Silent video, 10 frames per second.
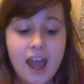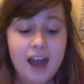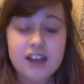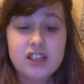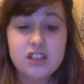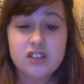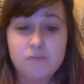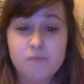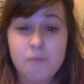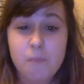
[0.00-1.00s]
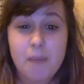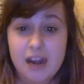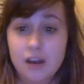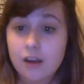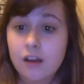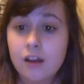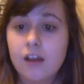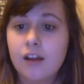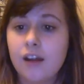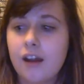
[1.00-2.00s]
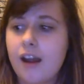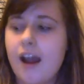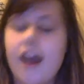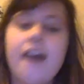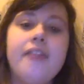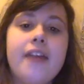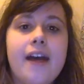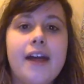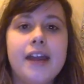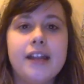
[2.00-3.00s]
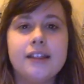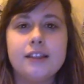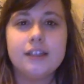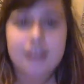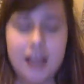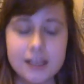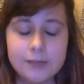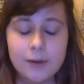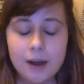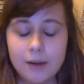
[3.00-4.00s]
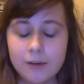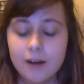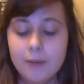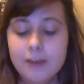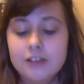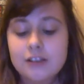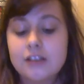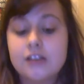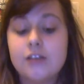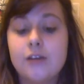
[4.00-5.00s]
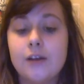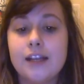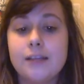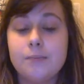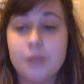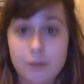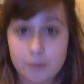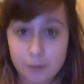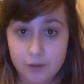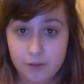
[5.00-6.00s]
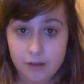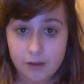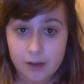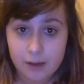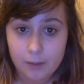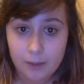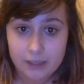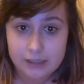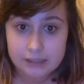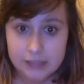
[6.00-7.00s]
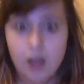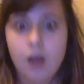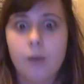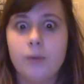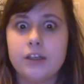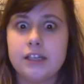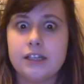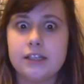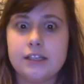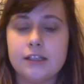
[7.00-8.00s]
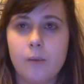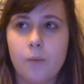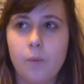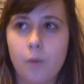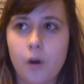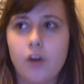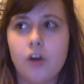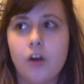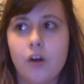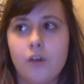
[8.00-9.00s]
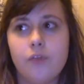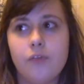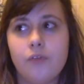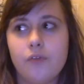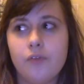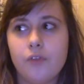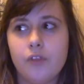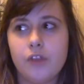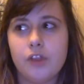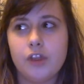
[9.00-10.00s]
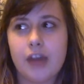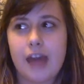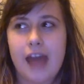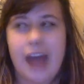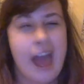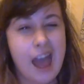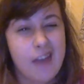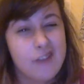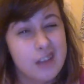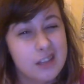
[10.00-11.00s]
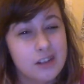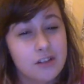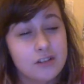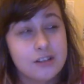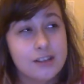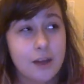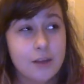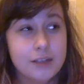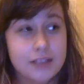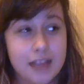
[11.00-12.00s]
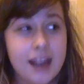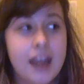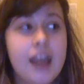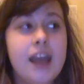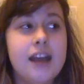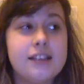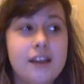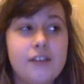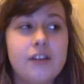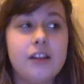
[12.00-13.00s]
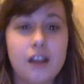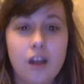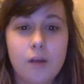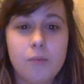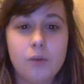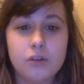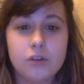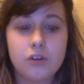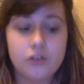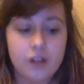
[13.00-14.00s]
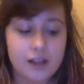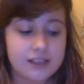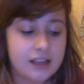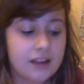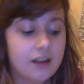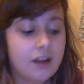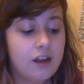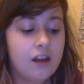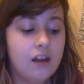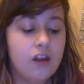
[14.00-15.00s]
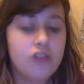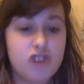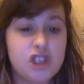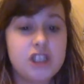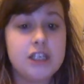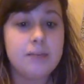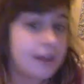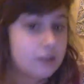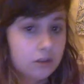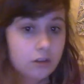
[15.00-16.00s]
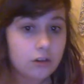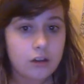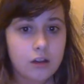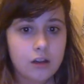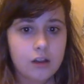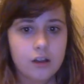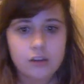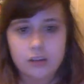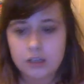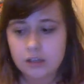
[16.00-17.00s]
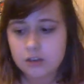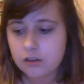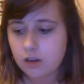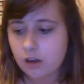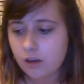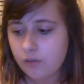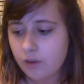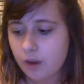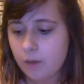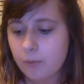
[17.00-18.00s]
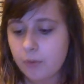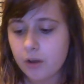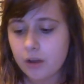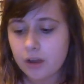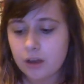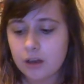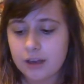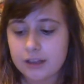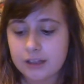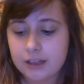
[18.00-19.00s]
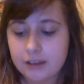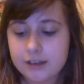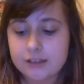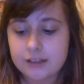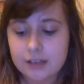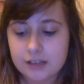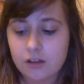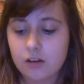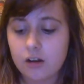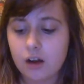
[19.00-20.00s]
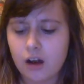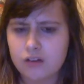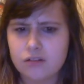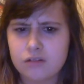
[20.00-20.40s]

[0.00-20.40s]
and it's just mint. And then the last one I would recommend you listen to is Bullet with Butterfly Wings, which is one of their heavier songs, I say. It's definitely a lot more sort of classic grungy metal than the other stuff, but like the lyrics to that song are